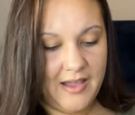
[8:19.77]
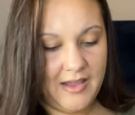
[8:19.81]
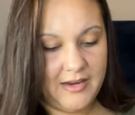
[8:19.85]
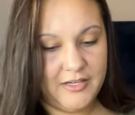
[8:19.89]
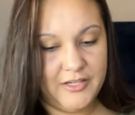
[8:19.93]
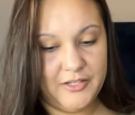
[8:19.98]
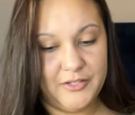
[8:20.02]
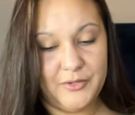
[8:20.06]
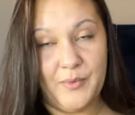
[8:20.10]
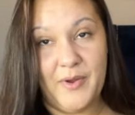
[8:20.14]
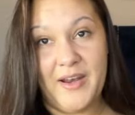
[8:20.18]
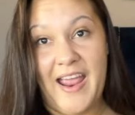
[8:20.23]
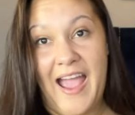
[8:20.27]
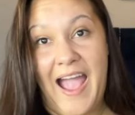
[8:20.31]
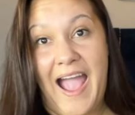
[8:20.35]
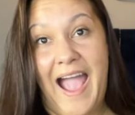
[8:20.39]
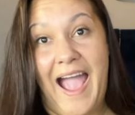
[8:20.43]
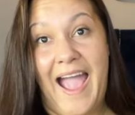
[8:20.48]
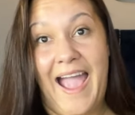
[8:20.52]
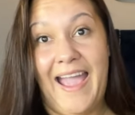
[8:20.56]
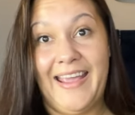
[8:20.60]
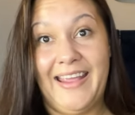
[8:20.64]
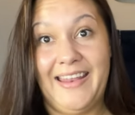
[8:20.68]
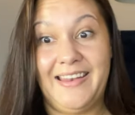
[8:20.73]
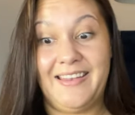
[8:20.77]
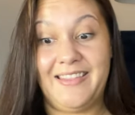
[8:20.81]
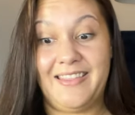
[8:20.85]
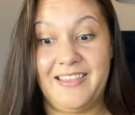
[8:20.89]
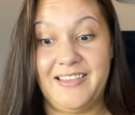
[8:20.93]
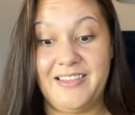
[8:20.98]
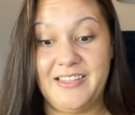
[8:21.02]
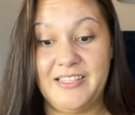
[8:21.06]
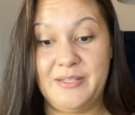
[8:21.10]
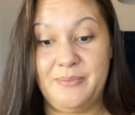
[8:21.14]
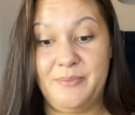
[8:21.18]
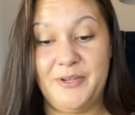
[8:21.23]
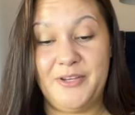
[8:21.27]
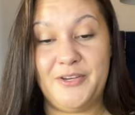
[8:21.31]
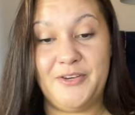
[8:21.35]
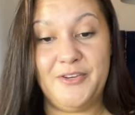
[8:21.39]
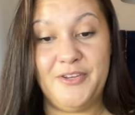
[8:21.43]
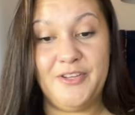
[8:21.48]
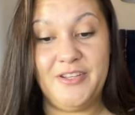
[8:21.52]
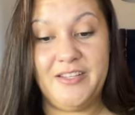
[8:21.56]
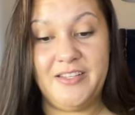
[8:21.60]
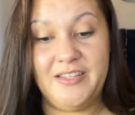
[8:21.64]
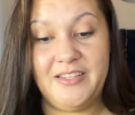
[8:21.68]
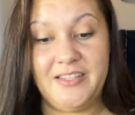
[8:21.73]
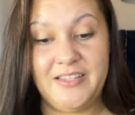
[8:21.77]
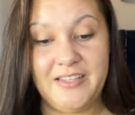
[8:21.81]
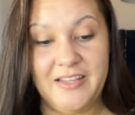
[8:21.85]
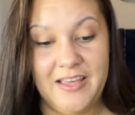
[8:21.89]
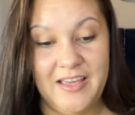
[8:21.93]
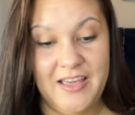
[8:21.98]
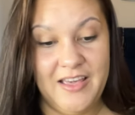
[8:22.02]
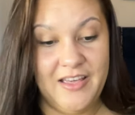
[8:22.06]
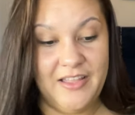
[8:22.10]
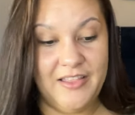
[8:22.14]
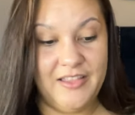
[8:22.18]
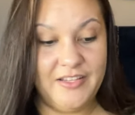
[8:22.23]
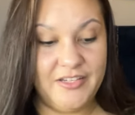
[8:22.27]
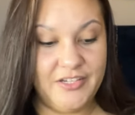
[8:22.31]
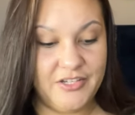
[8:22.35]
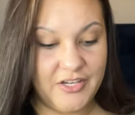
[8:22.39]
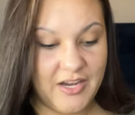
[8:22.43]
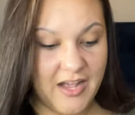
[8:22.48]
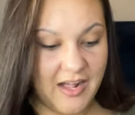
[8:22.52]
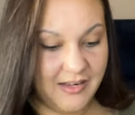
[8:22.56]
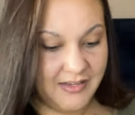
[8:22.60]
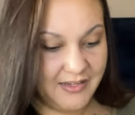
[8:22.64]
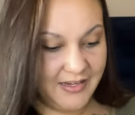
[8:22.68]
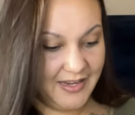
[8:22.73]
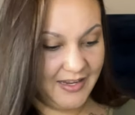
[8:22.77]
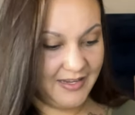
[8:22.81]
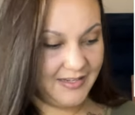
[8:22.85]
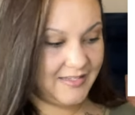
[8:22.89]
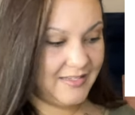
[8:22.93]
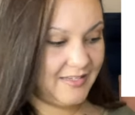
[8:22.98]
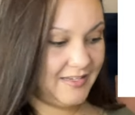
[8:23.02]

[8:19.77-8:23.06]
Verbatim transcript: just want to hide this because this child gets